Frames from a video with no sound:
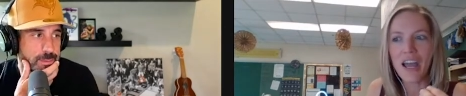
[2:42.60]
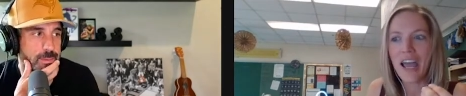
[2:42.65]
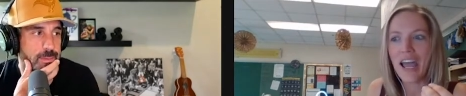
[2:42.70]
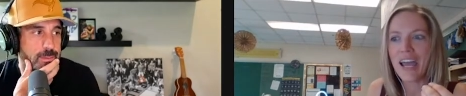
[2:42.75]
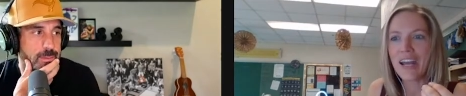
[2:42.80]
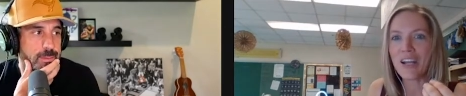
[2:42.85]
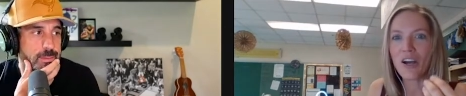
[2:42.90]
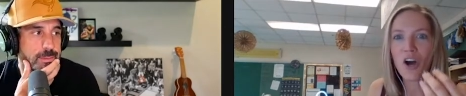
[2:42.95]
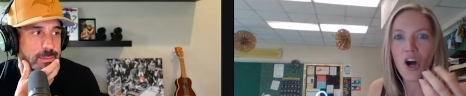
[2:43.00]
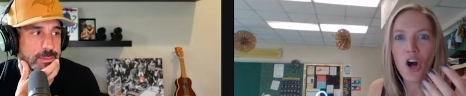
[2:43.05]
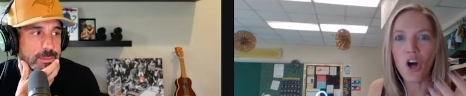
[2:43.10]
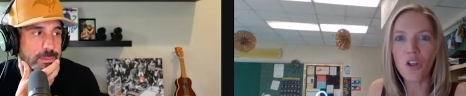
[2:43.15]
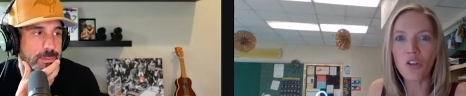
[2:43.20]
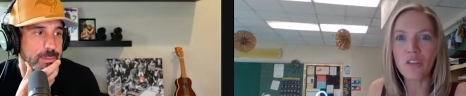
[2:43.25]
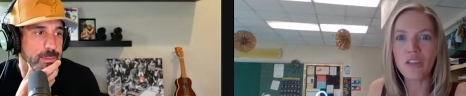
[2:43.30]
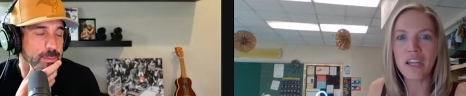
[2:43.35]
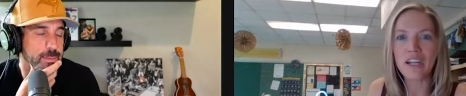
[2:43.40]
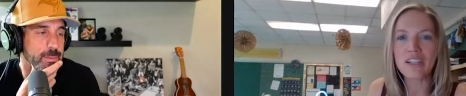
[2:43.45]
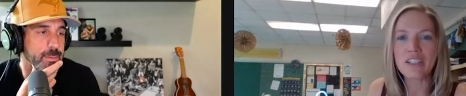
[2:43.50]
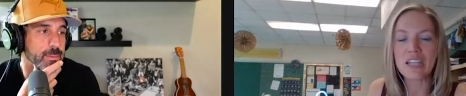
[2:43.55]
Speaker 1: And it all,
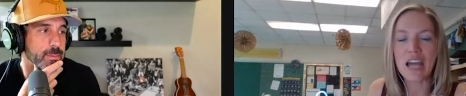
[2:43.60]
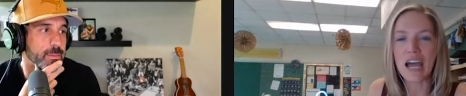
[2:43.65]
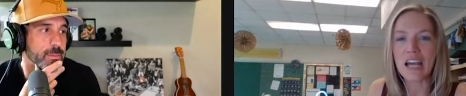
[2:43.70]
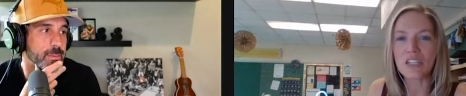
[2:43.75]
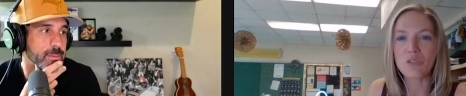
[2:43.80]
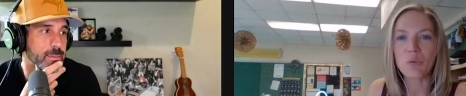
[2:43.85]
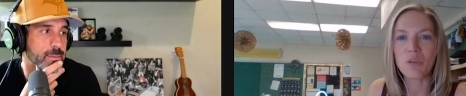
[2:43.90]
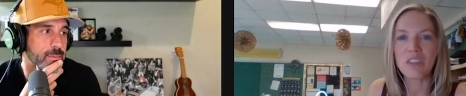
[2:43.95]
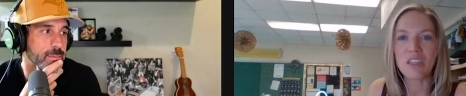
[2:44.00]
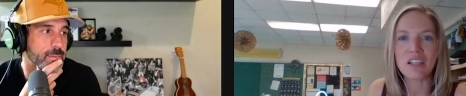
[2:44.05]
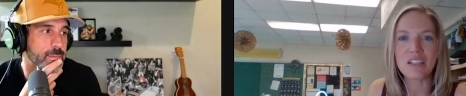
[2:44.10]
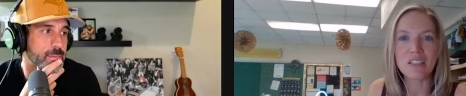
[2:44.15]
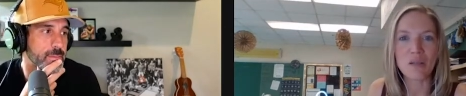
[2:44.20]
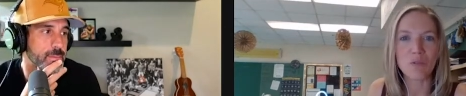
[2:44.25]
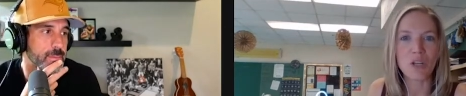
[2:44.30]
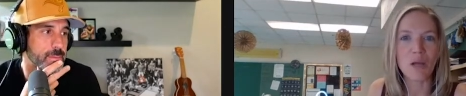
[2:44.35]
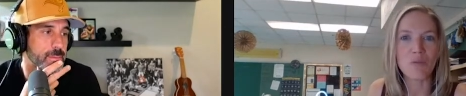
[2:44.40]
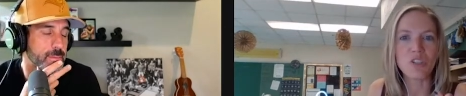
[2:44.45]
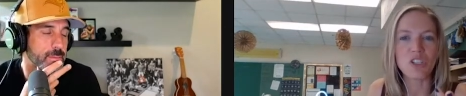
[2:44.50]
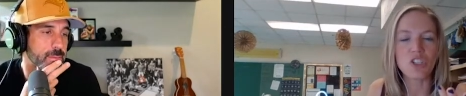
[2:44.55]
like, to us, we think
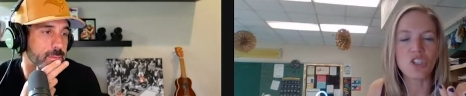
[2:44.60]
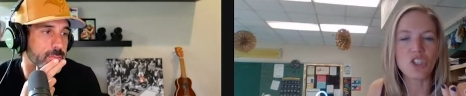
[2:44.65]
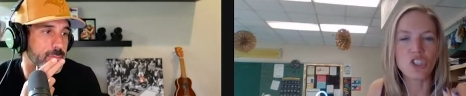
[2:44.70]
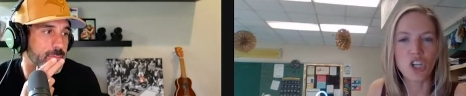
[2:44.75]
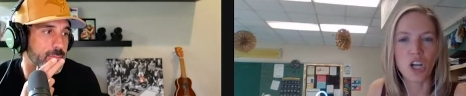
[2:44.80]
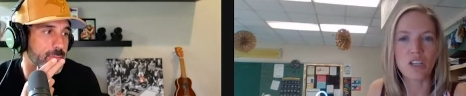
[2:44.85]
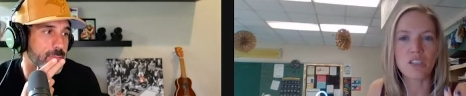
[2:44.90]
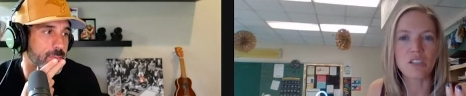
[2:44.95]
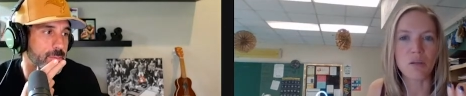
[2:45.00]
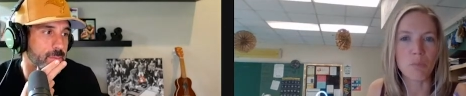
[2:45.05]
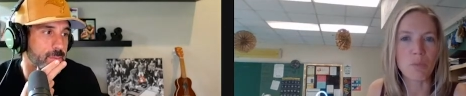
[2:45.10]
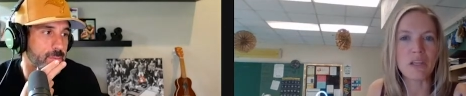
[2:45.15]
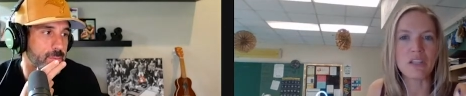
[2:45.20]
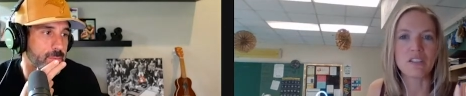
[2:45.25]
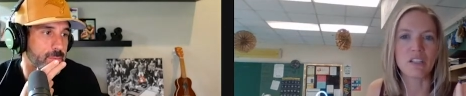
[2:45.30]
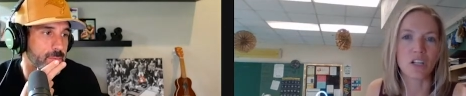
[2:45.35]
sometimes it's just a piece of